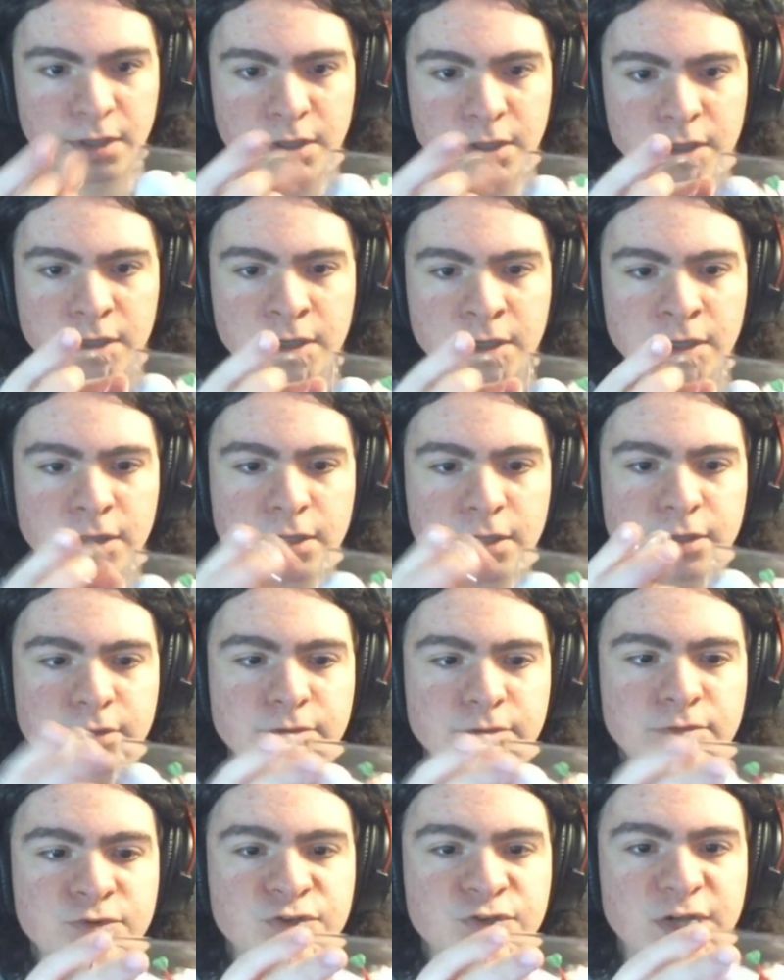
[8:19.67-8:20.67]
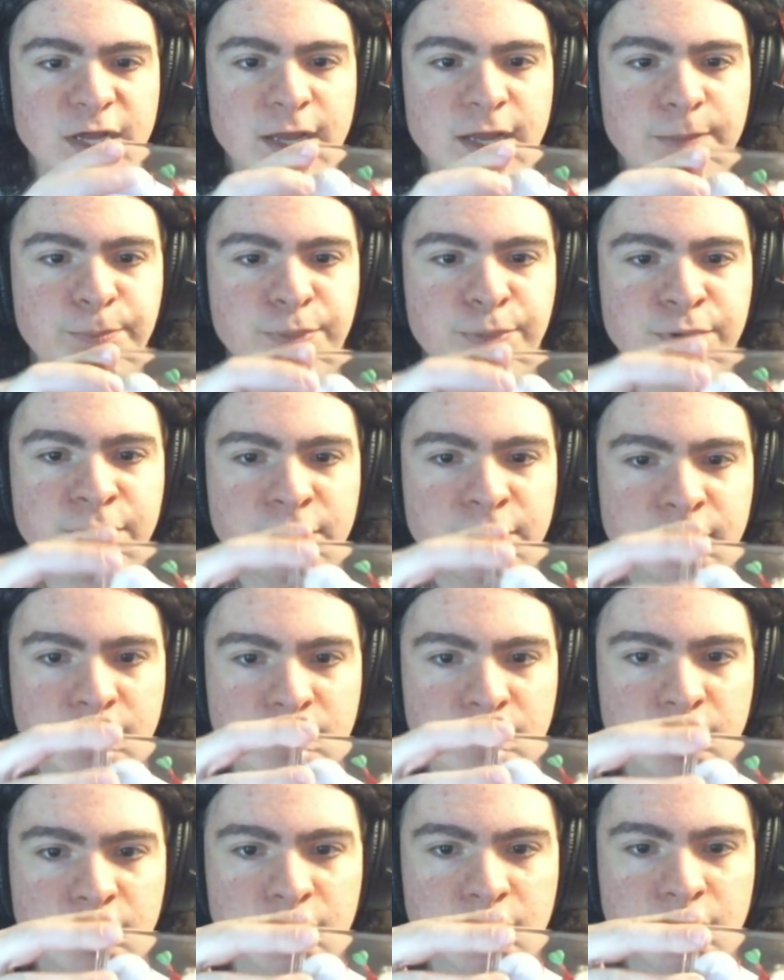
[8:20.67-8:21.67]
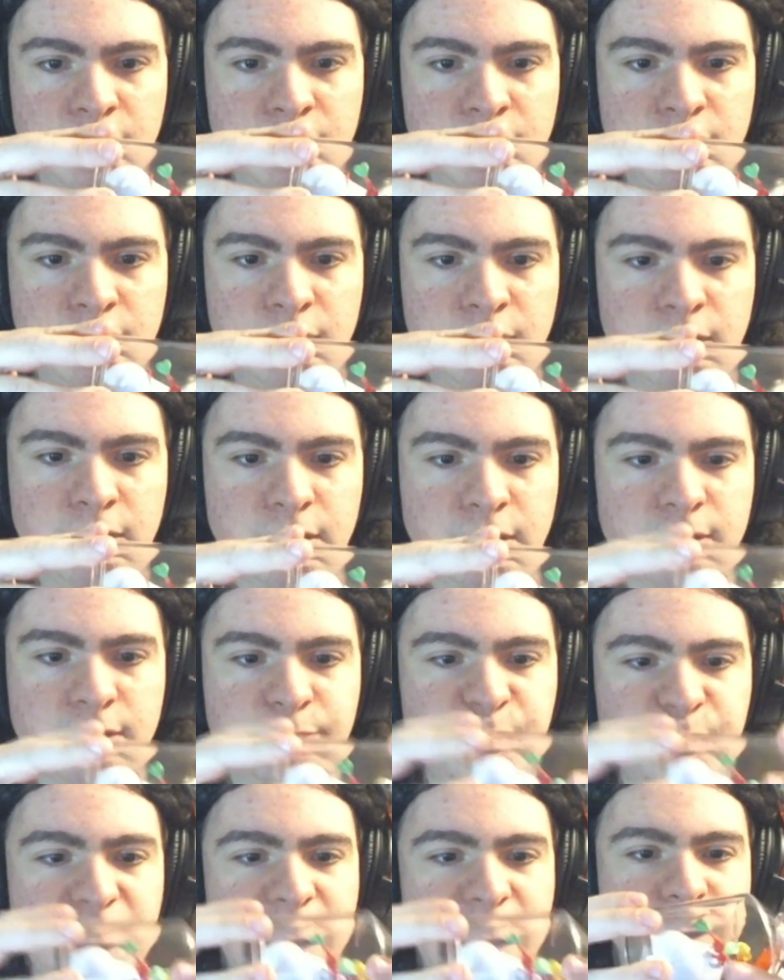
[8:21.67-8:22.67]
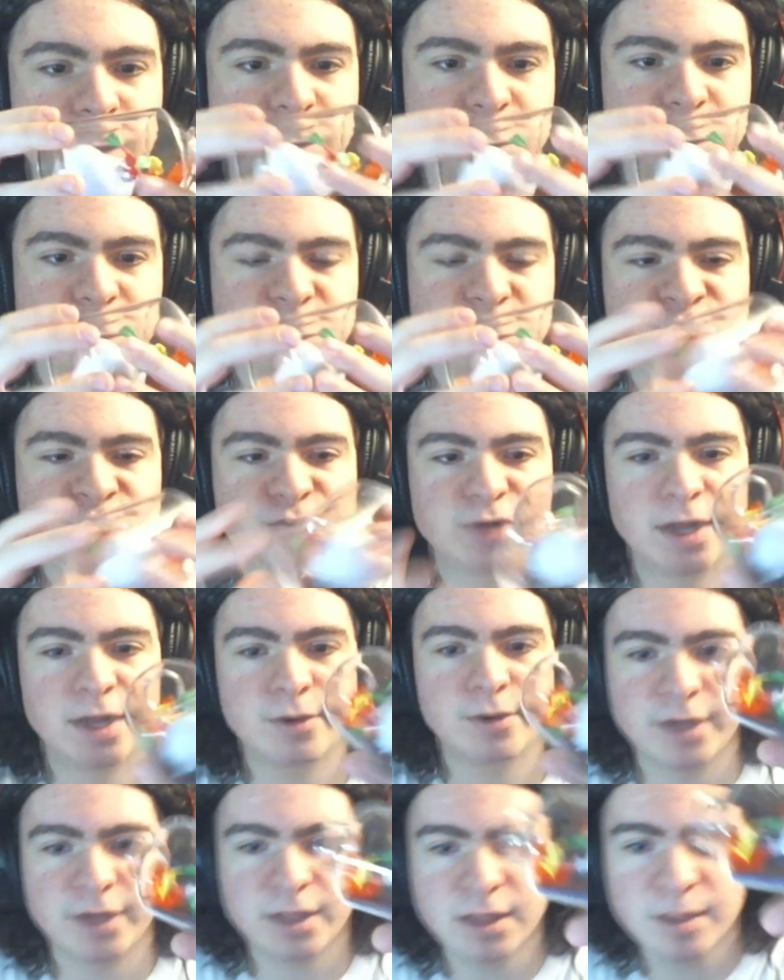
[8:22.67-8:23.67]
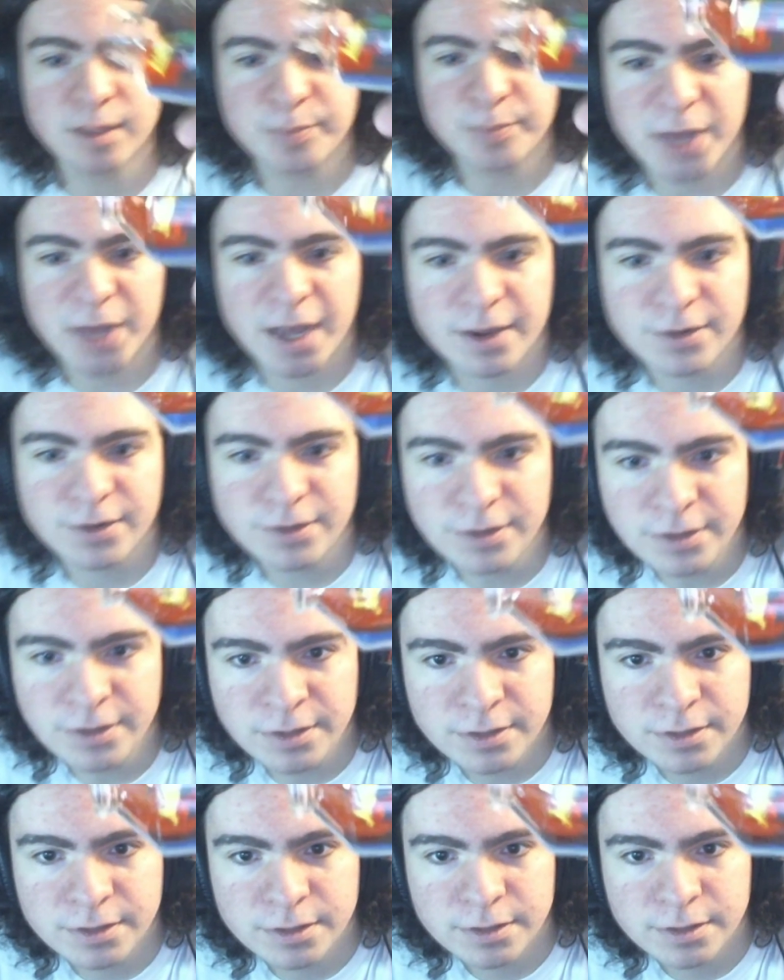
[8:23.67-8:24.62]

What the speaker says: close up the bottle. So now in the bottle...